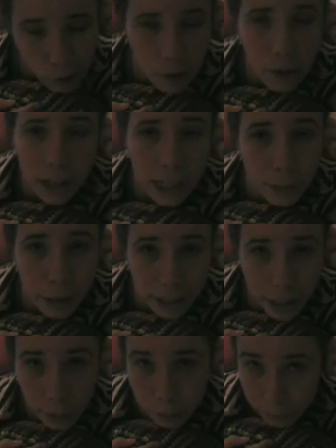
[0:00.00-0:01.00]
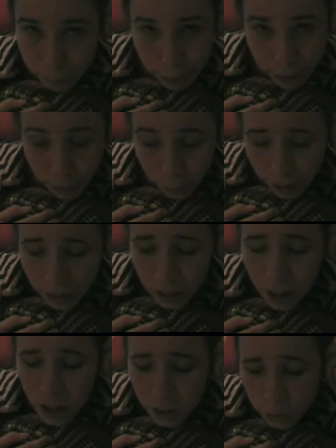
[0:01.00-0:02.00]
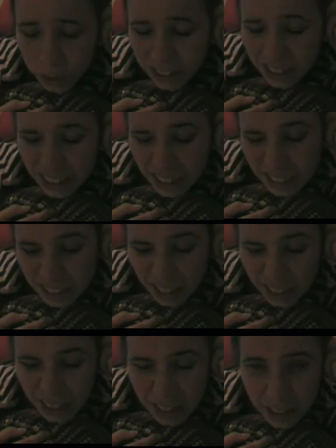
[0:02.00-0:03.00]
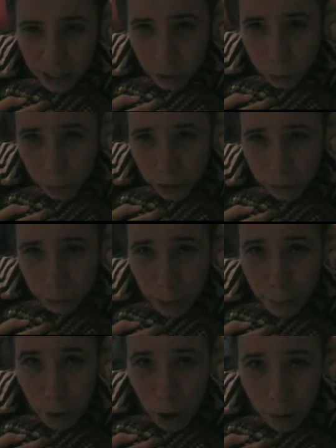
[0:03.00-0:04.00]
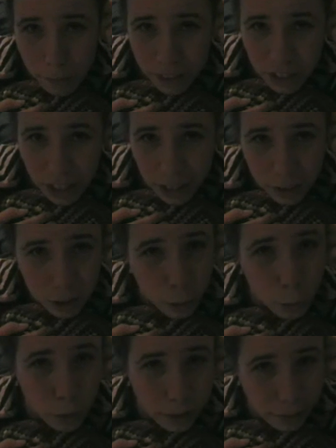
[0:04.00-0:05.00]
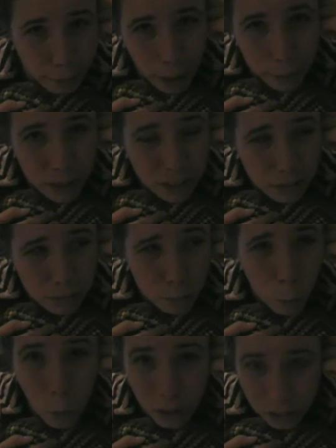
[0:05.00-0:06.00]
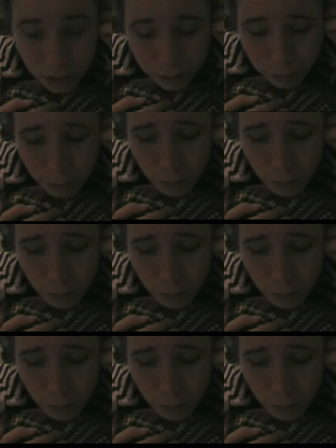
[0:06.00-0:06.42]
I'm not on any right now, by the way. 46, I knitted a sweater for my mom that she actually wore in public once.